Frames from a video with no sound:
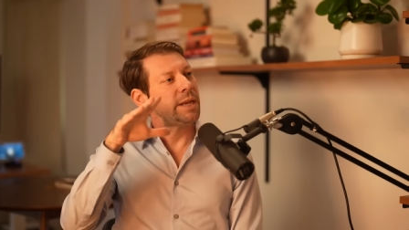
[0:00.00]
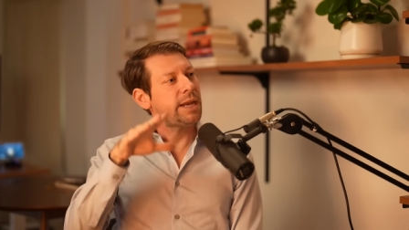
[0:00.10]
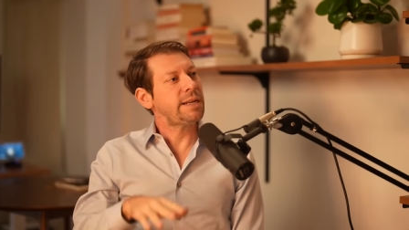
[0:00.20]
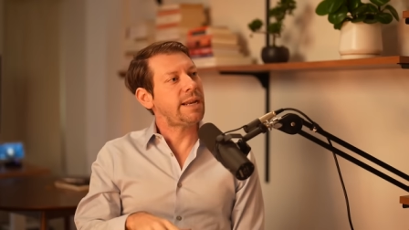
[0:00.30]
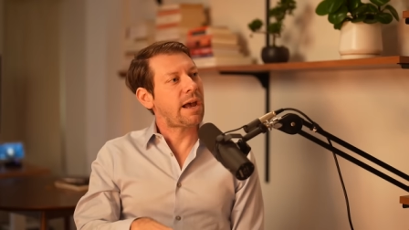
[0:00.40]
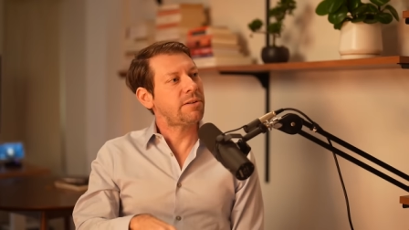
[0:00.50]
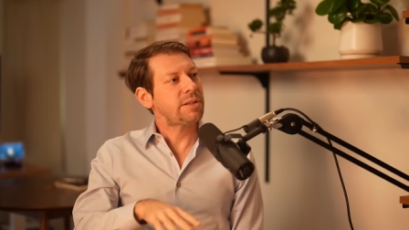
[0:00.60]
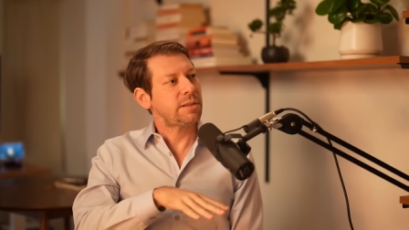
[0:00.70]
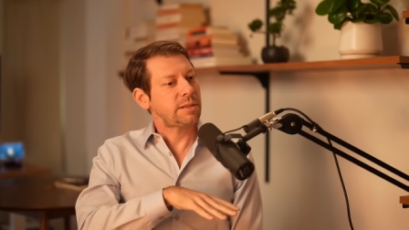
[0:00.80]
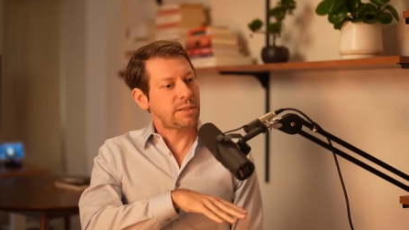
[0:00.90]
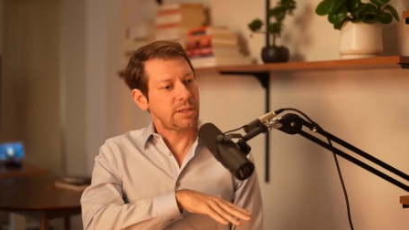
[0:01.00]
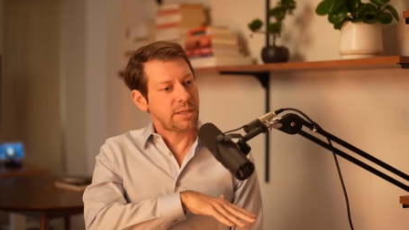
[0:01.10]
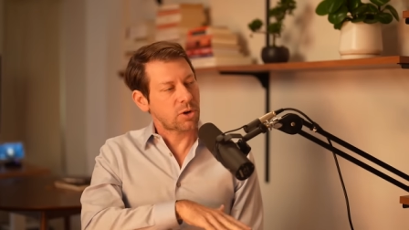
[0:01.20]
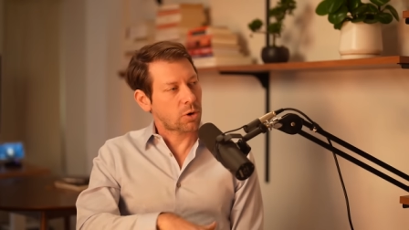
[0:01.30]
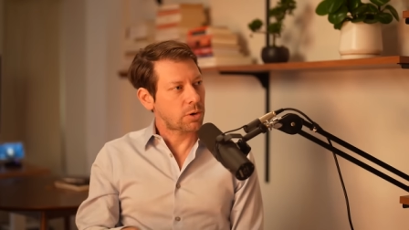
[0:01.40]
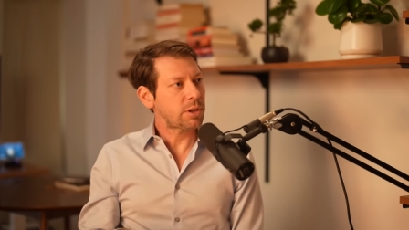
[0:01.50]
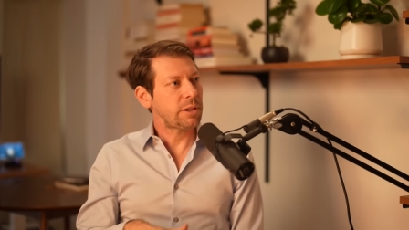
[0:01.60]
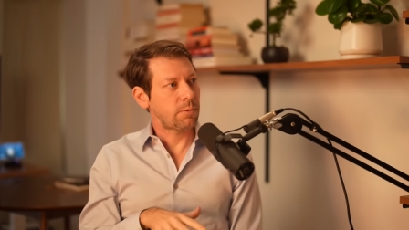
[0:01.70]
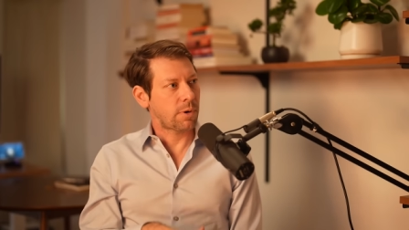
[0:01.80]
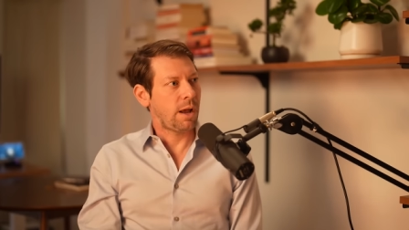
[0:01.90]
get down to, to this
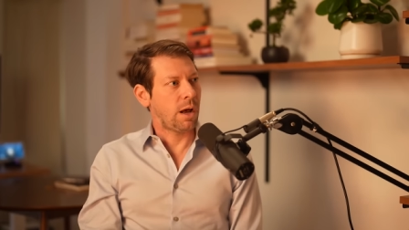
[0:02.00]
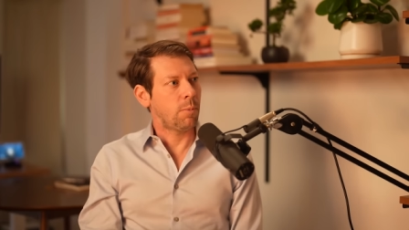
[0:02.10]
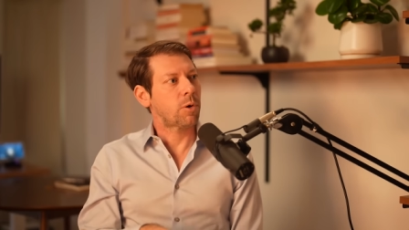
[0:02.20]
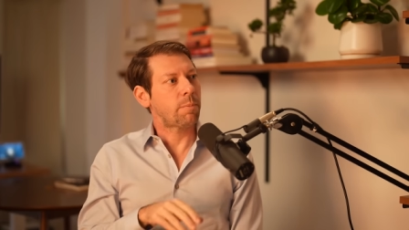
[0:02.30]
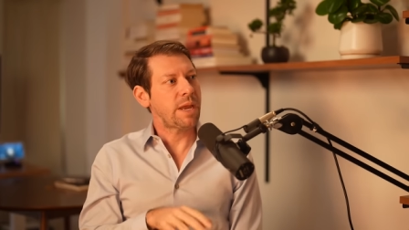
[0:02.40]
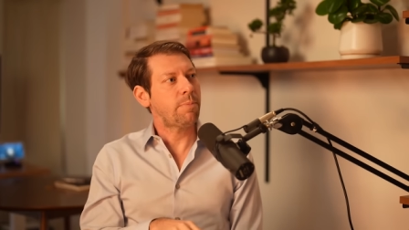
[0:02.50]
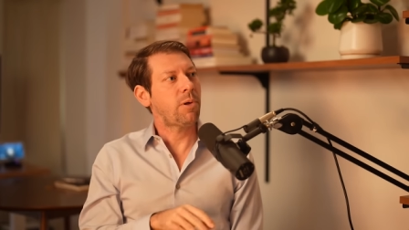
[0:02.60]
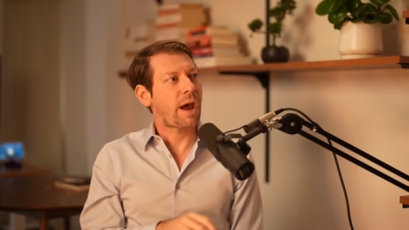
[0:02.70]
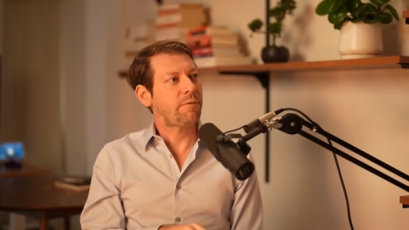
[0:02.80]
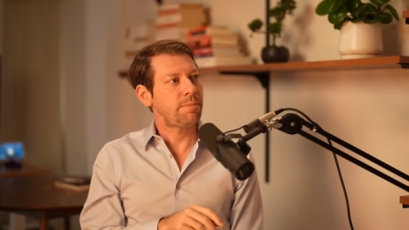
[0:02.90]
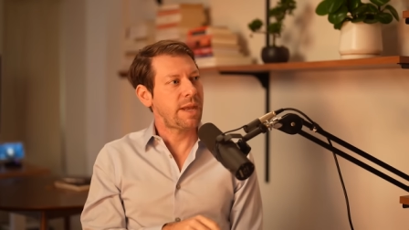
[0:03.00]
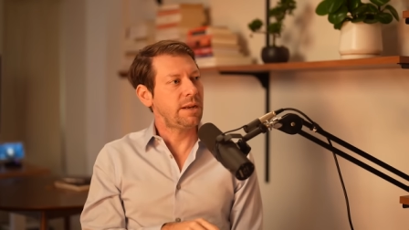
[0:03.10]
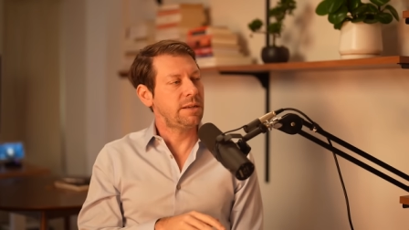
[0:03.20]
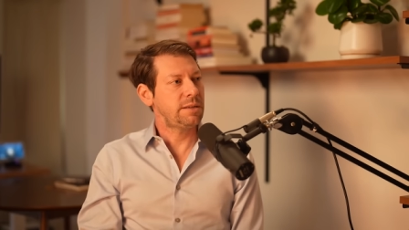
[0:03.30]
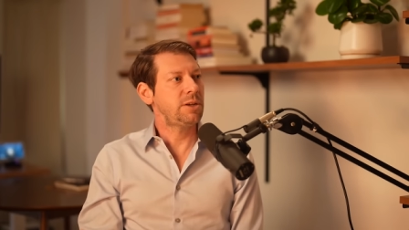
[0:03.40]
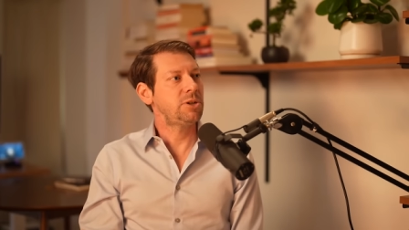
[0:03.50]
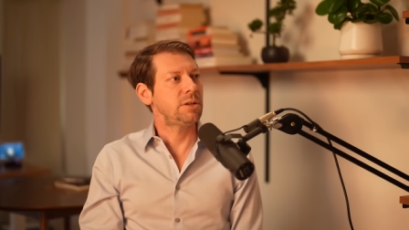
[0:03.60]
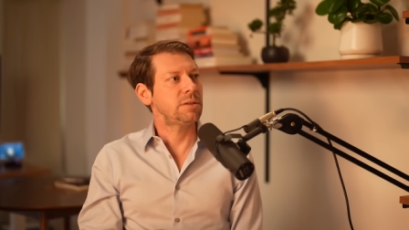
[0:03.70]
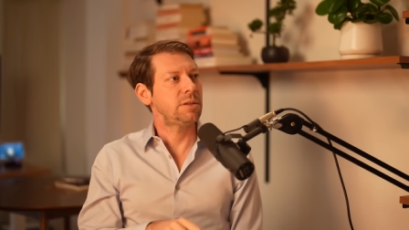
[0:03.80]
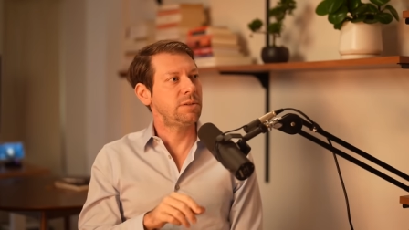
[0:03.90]
earthly realm where people have to make
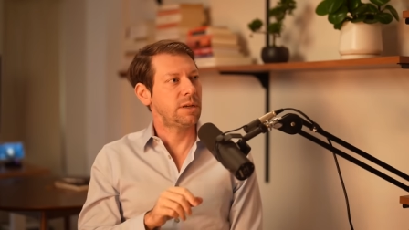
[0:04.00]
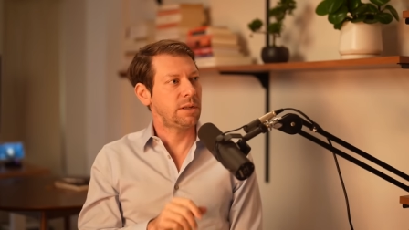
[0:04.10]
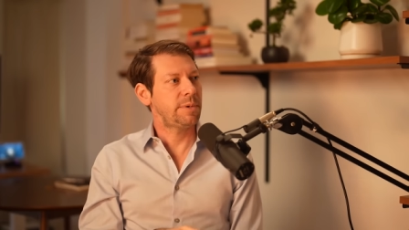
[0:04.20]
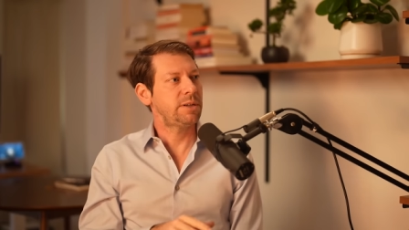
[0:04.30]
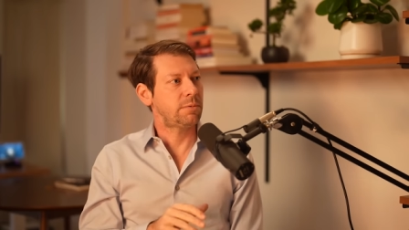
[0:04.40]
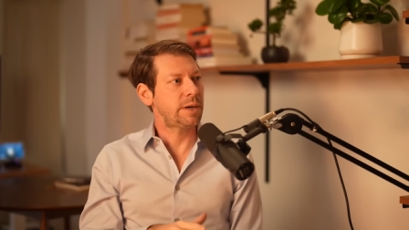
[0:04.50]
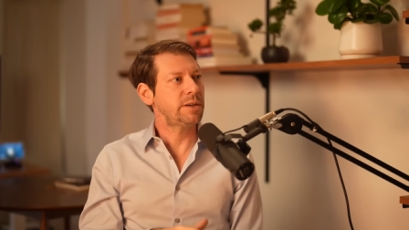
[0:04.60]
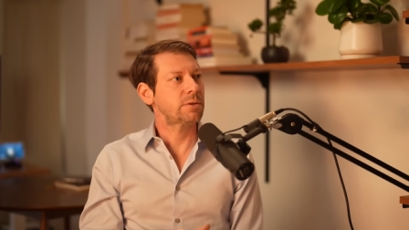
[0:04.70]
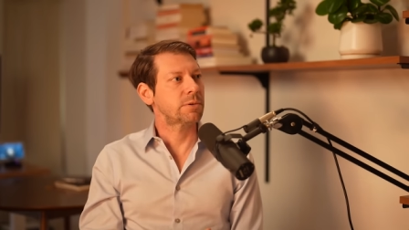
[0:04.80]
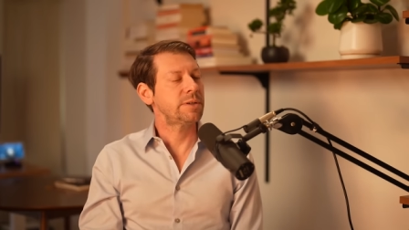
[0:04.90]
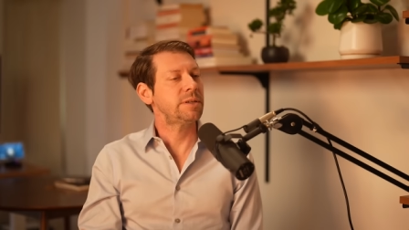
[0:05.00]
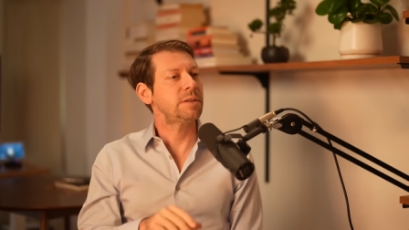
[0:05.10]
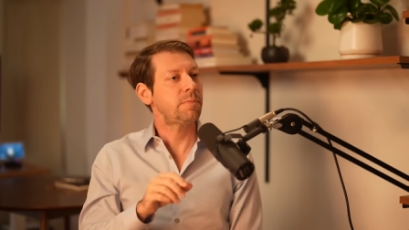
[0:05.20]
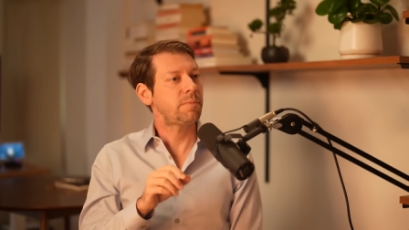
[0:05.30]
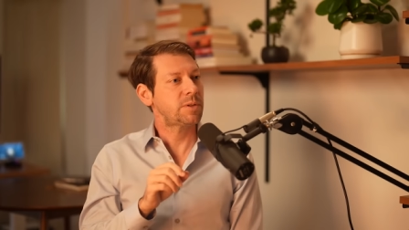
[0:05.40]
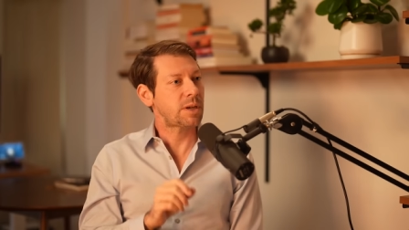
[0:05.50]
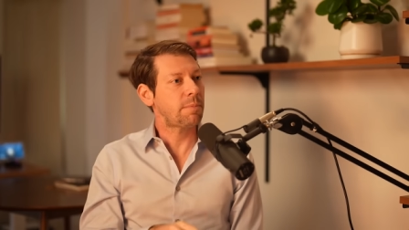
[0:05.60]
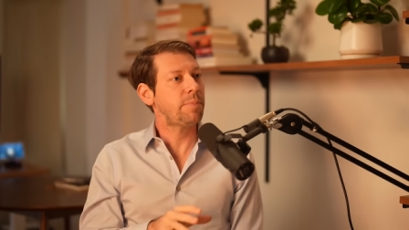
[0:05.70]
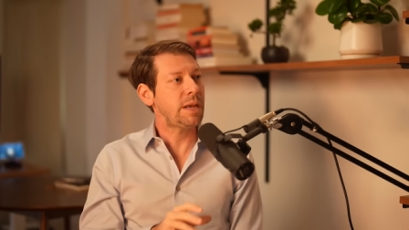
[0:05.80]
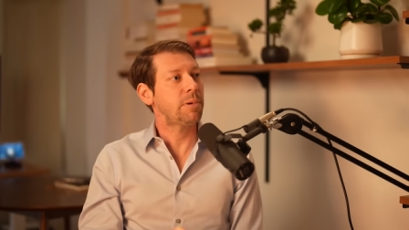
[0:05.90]
decisions using limited resources,
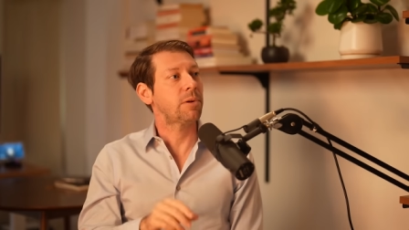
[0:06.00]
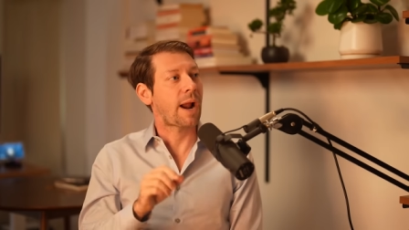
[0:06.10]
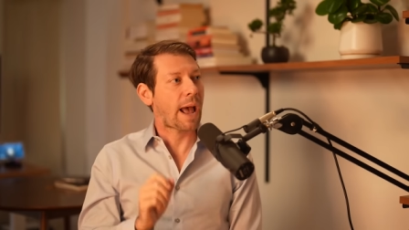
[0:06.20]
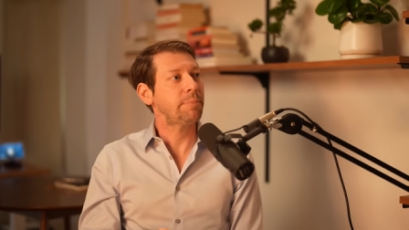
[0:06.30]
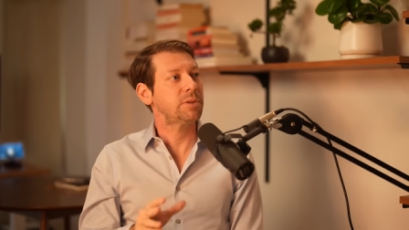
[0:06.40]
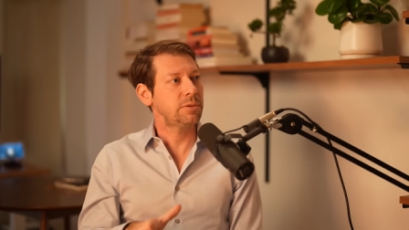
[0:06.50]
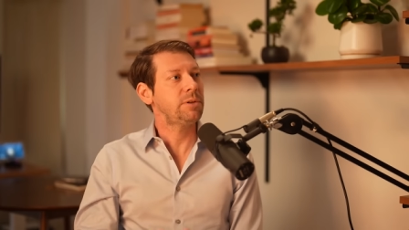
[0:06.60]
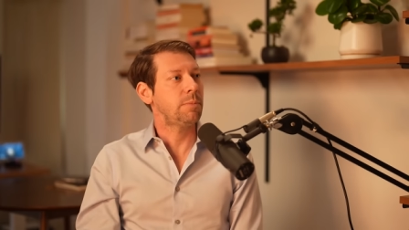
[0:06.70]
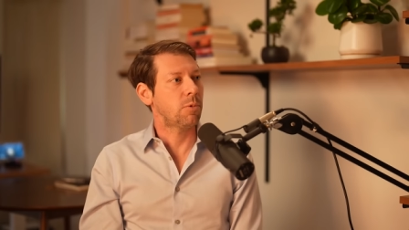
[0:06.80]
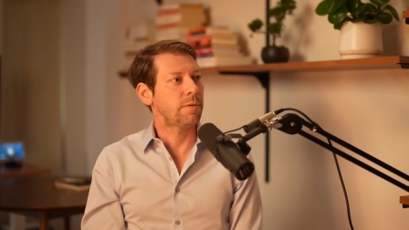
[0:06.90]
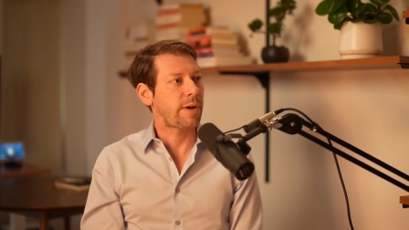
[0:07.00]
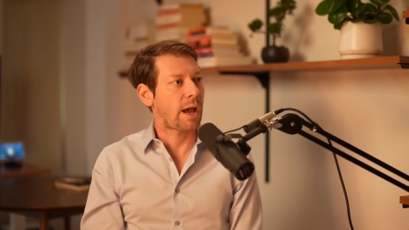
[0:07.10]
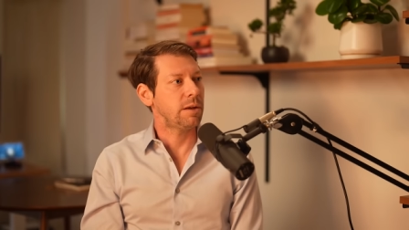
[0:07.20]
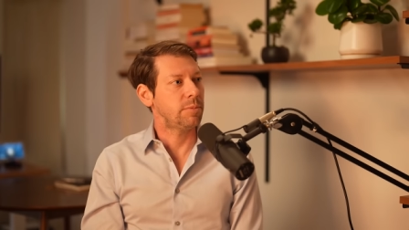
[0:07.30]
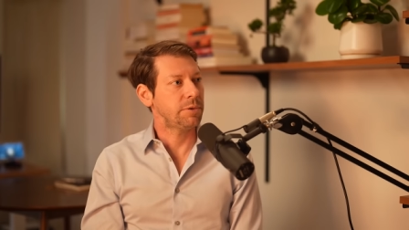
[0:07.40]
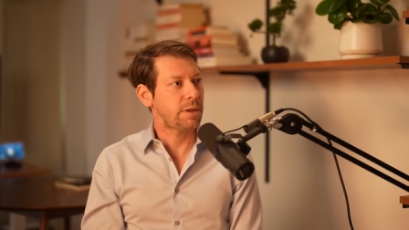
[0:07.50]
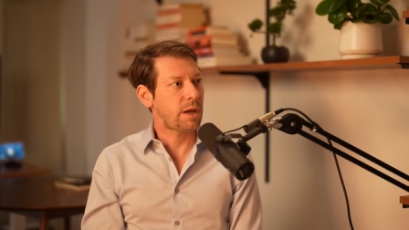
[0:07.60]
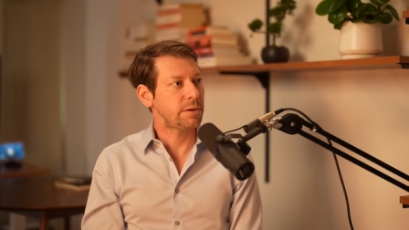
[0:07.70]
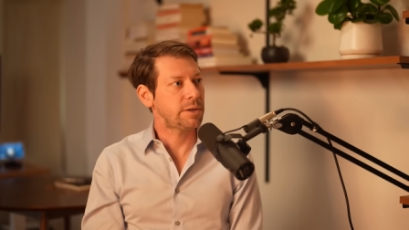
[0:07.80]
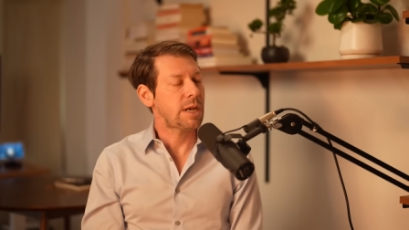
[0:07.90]
some people are absolutely more valuable than
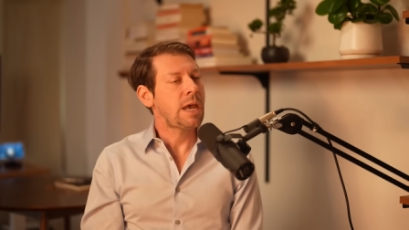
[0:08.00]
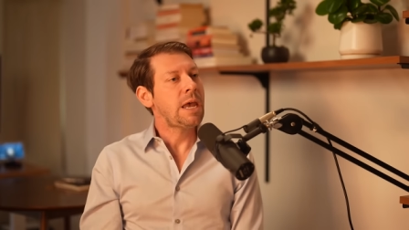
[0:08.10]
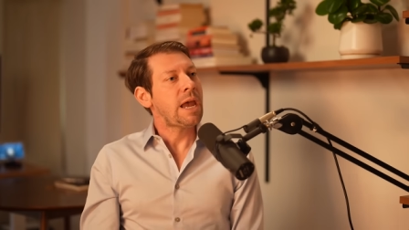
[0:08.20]
others.